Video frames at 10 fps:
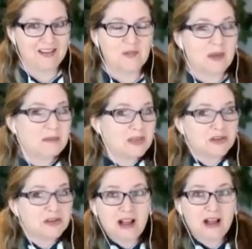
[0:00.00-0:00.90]
you know, maybe
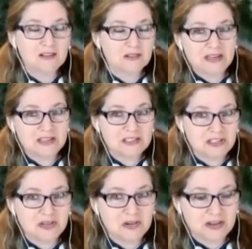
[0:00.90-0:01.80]
you're coloring
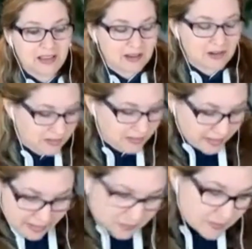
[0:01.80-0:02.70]
too, and you're like,
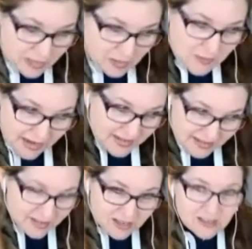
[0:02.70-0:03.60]
okay, here we go, right
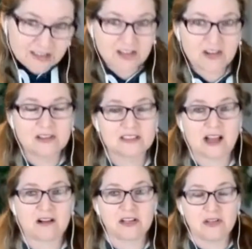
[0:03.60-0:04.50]
here. You know, is
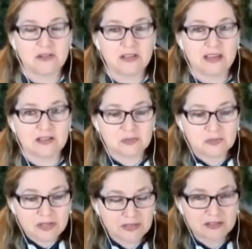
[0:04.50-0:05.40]
how can you engage
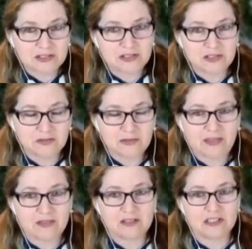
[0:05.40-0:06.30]
with right. the student
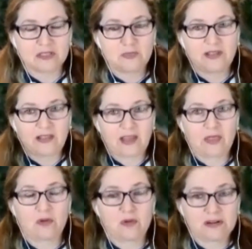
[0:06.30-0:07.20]
rather than just being that
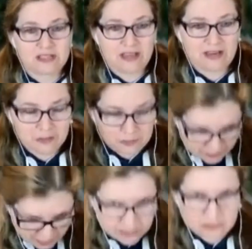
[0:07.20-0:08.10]

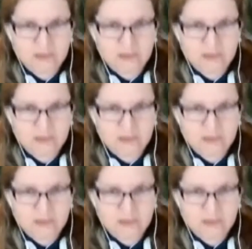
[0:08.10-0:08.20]
authoritative?